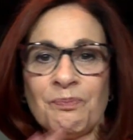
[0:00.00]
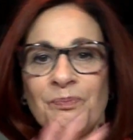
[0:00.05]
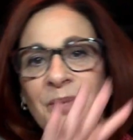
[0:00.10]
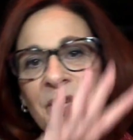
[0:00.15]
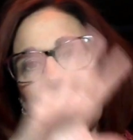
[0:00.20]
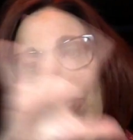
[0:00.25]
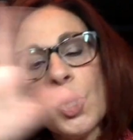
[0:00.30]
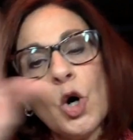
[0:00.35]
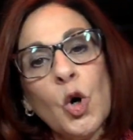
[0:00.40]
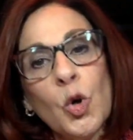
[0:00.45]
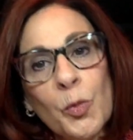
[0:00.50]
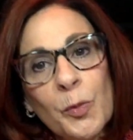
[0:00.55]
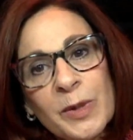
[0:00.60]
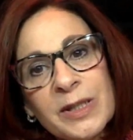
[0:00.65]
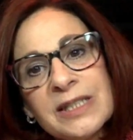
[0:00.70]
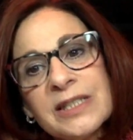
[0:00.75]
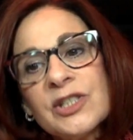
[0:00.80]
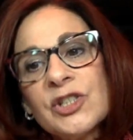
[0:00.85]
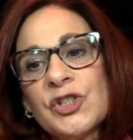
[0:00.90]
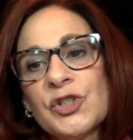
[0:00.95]
being
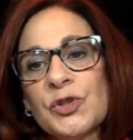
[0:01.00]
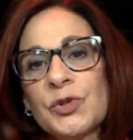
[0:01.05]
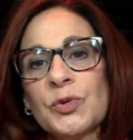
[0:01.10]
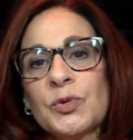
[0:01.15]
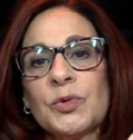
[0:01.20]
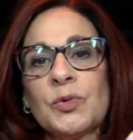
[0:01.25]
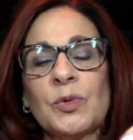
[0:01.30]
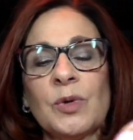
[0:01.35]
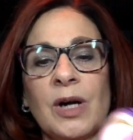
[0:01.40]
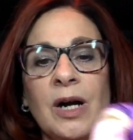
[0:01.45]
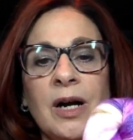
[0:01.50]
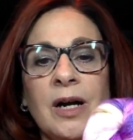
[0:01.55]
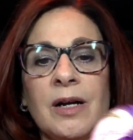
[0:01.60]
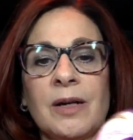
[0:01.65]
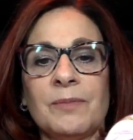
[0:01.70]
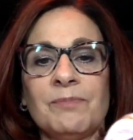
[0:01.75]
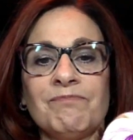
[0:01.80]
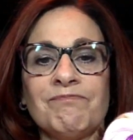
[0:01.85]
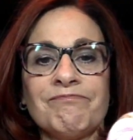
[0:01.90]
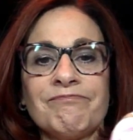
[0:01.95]
open to
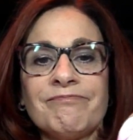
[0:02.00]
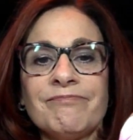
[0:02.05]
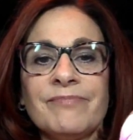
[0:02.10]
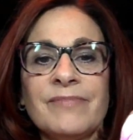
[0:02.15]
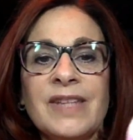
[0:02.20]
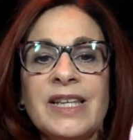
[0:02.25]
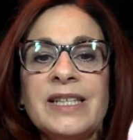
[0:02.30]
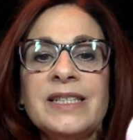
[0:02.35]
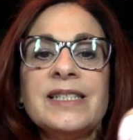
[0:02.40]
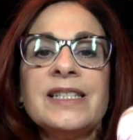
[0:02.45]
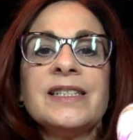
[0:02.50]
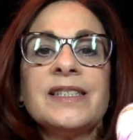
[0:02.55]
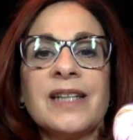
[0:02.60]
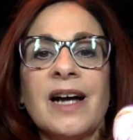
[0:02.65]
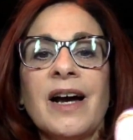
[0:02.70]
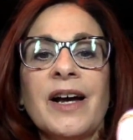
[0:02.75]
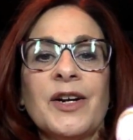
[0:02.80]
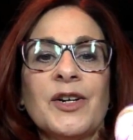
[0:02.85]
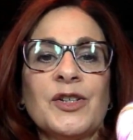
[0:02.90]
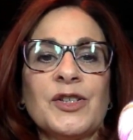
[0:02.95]
indie
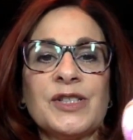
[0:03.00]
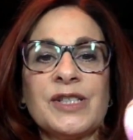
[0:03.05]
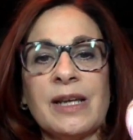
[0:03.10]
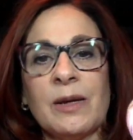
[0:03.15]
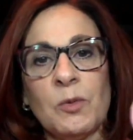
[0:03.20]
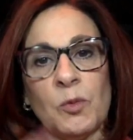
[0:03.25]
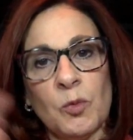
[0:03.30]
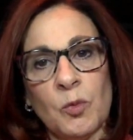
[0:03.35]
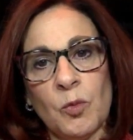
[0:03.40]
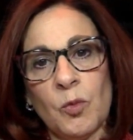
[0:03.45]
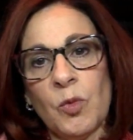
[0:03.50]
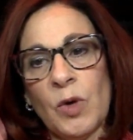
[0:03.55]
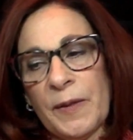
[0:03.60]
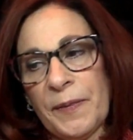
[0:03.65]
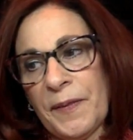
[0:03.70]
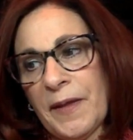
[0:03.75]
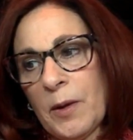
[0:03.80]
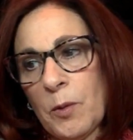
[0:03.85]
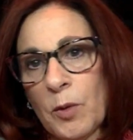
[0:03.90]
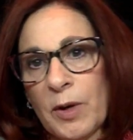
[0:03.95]
dyers and
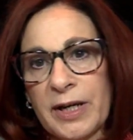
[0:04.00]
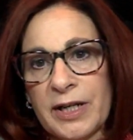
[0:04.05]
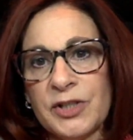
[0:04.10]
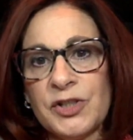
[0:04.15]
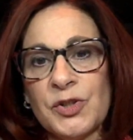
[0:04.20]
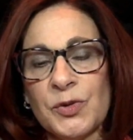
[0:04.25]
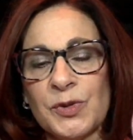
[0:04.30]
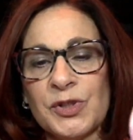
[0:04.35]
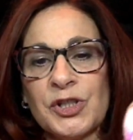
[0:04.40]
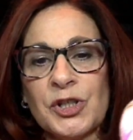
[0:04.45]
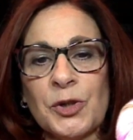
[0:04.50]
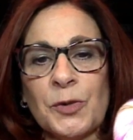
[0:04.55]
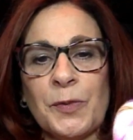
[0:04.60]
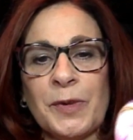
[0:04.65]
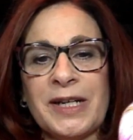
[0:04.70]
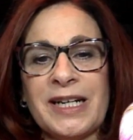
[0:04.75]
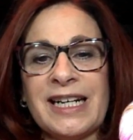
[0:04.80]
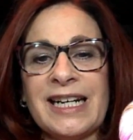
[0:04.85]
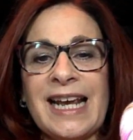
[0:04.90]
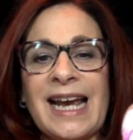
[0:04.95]
what they wanted to
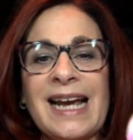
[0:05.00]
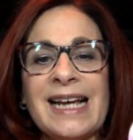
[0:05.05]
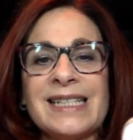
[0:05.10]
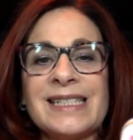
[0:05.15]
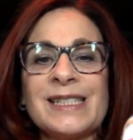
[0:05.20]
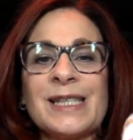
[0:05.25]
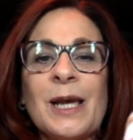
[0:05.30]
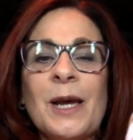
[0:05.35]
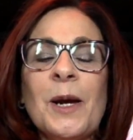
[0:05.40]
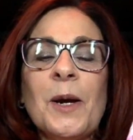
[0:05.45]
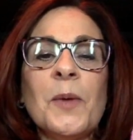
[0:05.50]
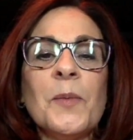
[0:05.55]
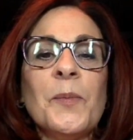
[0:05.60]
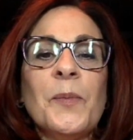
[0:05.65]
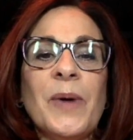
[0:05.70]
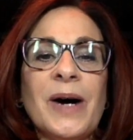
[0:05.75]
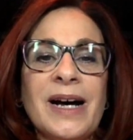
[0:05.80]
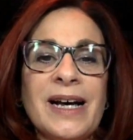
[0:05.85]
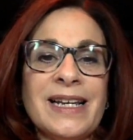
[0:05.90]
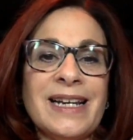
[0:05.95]
interpret it as.
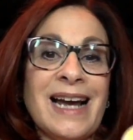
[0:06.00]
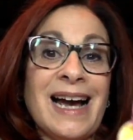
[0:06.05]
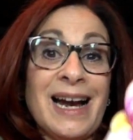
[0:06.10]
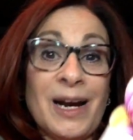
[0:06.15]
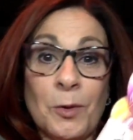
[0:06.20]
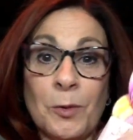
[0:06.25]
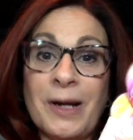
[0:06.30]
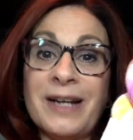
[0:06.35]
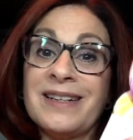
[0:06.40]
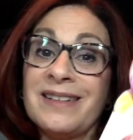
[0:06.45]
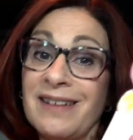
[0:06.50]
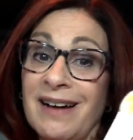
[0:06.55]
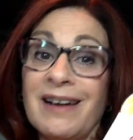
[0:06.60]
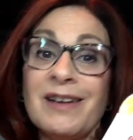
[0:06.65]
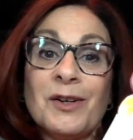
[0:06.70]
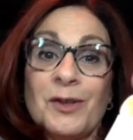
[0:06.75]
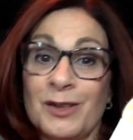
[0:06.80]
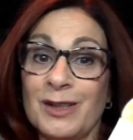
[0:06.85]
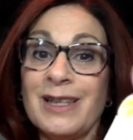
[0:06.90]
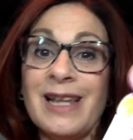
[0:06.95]
But I went and
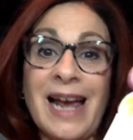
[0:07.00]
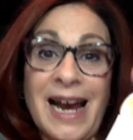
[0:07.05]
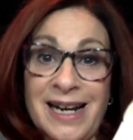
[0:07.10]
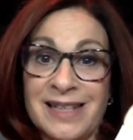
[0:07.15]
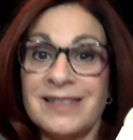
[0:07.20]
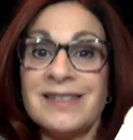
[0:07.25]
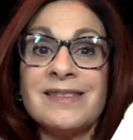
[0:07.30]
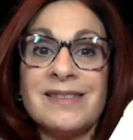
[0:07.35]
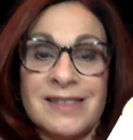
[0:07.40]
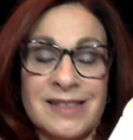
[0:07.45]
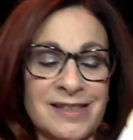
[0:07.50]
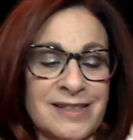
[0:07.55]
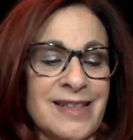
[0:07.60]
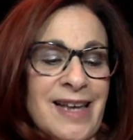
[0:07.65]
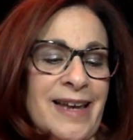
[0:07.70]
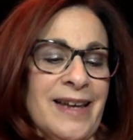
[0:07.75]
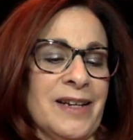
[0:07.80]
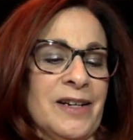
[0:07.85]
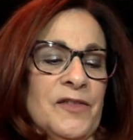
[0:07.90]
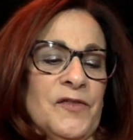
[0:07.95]
got her last
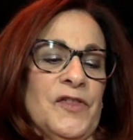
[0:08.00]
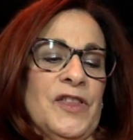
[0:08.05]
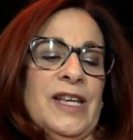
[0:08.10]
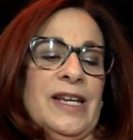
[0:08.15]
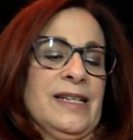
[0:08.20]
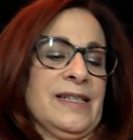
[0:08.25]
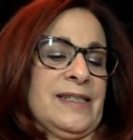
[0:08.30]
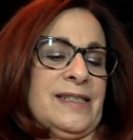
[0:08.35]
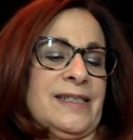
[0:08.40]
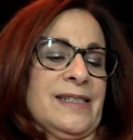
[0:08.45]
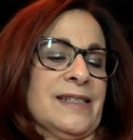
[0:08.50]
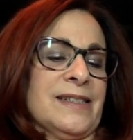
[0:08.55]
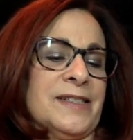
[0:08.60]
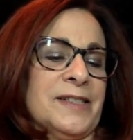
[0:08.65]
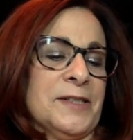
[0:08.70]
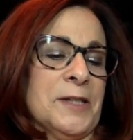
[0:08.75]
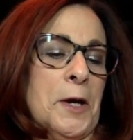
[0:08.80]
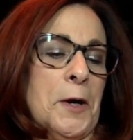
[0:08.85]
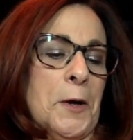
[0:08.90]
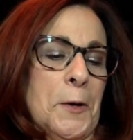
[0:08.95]
skein of this,
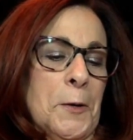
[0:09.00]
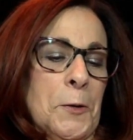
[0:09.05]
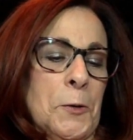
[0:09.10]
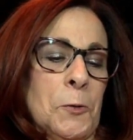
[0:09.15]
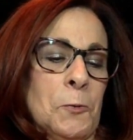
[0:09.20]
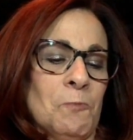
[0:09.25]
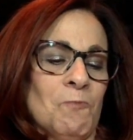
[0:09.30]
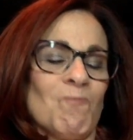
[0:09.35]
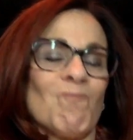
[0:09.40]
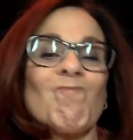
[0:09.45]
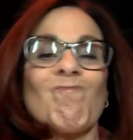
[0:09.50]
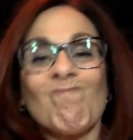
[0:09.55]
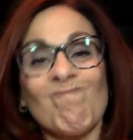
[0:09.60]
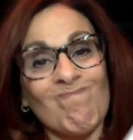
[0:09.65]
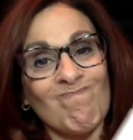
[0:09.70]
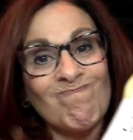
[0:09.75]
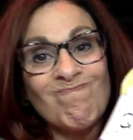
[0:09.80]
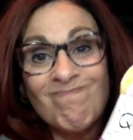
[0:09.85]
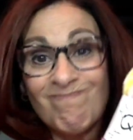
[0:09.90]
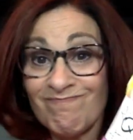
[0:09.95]
so
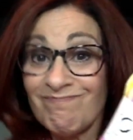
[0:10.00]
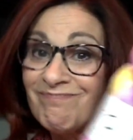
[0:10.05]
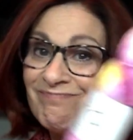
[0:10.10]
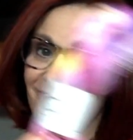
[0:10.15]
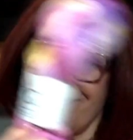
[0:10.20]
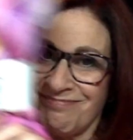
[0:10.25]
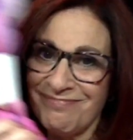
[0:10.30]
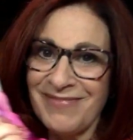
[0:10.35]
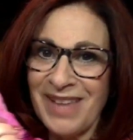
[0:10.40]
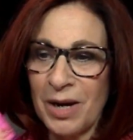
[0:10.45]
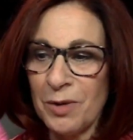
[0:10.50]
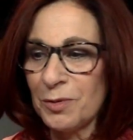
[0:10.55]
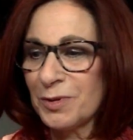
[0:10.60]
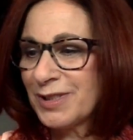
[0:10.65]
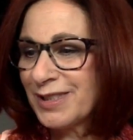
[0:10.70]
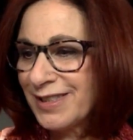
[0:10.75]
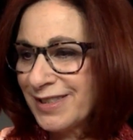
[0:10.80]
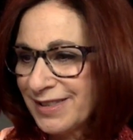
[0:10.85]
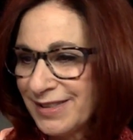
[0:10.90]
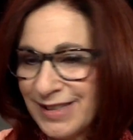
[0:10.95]
that
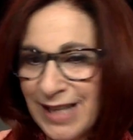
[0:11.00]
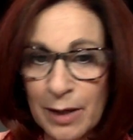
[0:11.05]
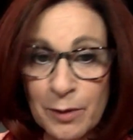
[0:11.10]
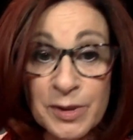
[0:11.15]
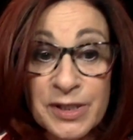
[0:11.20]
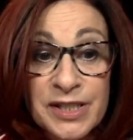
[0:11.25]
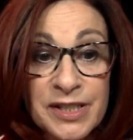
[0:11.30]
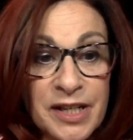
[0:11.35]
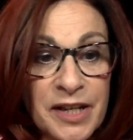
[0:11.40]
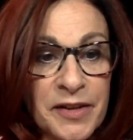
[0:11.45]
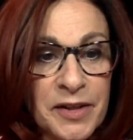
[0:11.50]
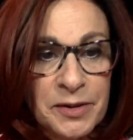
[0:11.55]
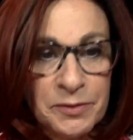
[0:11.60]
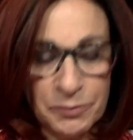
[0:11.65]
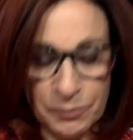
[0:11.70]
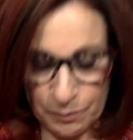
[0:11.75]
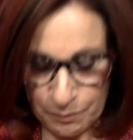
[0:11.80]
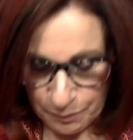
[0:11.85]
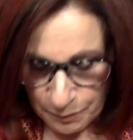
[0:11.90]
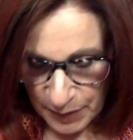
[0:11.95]
was another
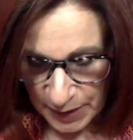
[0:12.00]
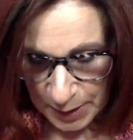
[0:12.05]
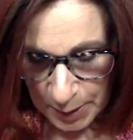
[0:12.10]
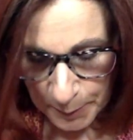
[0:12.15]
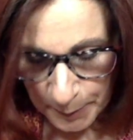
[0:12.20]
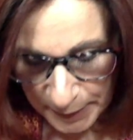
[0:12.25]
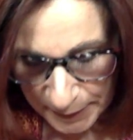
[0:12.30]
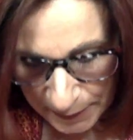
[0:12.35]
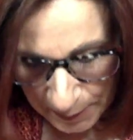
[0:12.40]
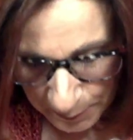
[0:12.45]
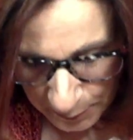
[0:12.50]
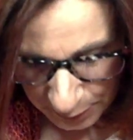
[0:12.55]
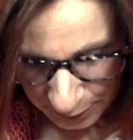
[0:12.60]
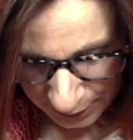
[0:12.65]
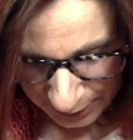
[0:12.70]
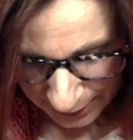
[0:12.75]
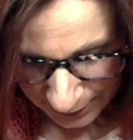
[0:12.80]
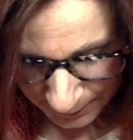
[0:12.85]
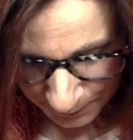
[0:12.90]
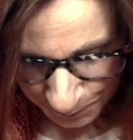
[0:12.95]
pickup at the
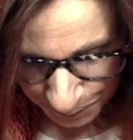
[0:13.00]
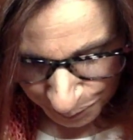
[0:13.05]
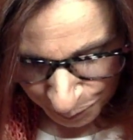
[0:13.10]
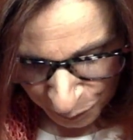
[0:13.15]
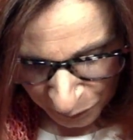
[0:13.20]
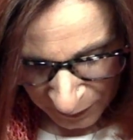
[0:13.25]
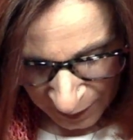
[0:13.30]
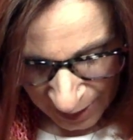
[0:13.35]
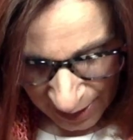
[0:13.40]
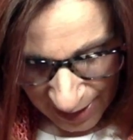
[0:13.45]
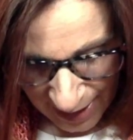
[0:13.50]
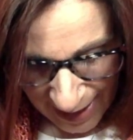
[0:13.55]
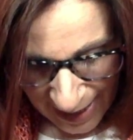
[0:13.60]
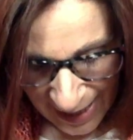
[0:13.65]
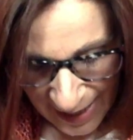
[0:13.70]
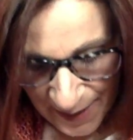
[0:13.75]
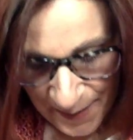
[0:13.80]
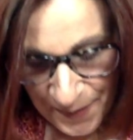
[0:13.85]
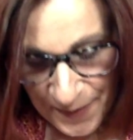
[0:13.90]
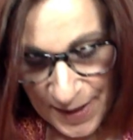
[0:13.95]
market.
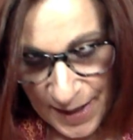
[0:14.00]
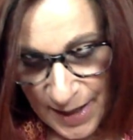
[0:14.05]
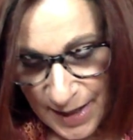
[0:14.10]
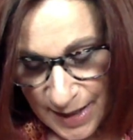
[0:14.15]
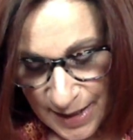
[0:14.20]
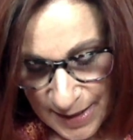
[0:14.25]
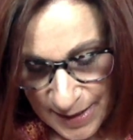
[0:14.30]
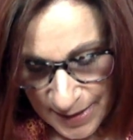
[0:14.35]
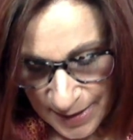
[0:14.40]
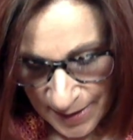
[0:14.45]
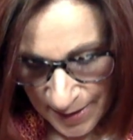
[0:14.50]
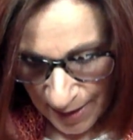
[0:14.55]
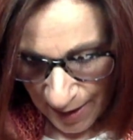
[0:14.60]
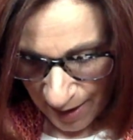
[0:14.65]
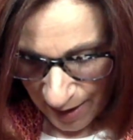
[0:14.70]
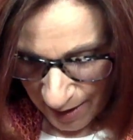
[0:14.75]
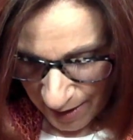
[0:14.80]
And then